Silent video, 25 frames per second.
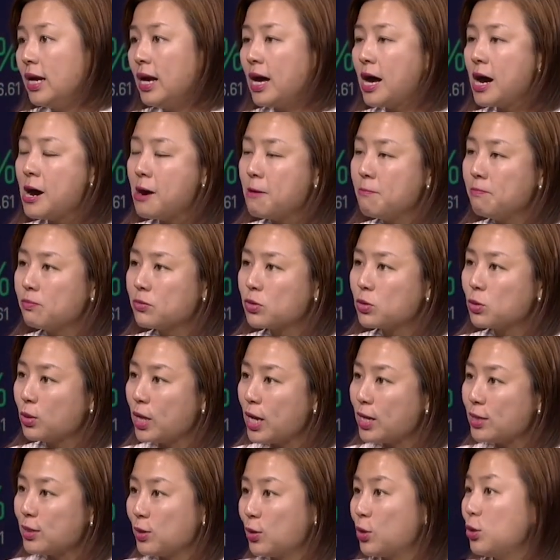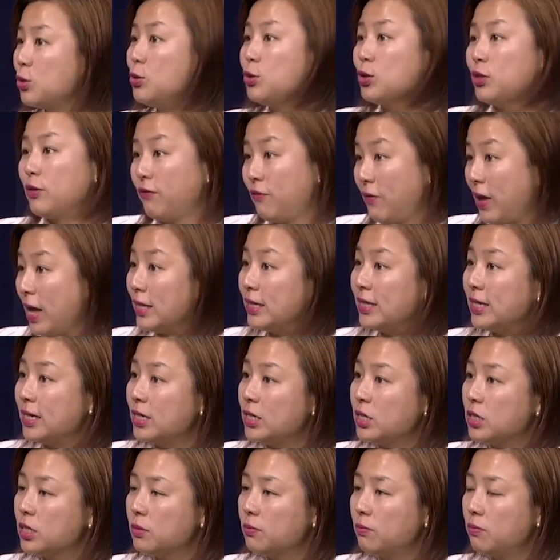Um, so that's a huge
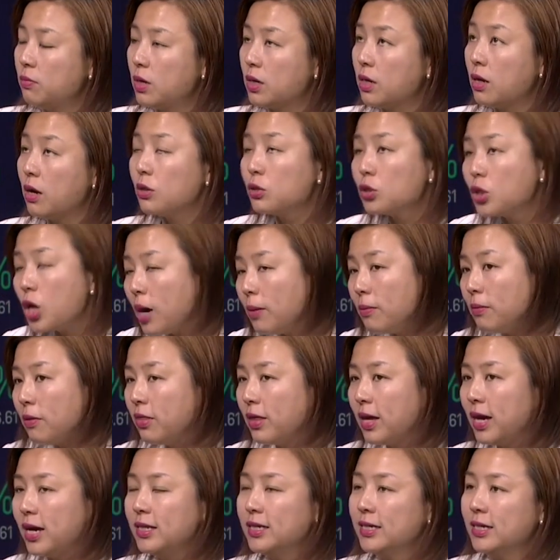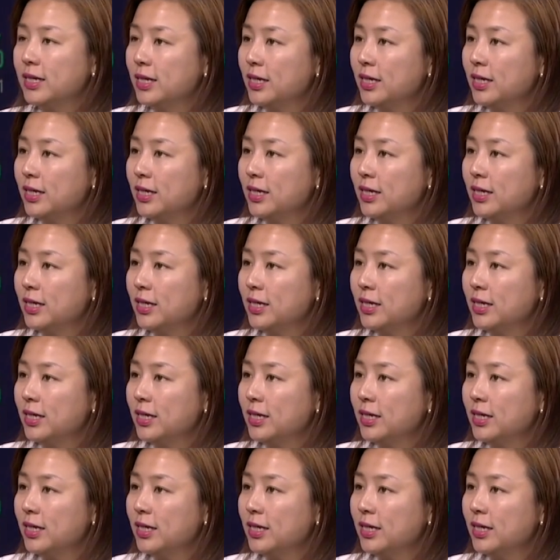advantage. Mm -hmm. But on top of that,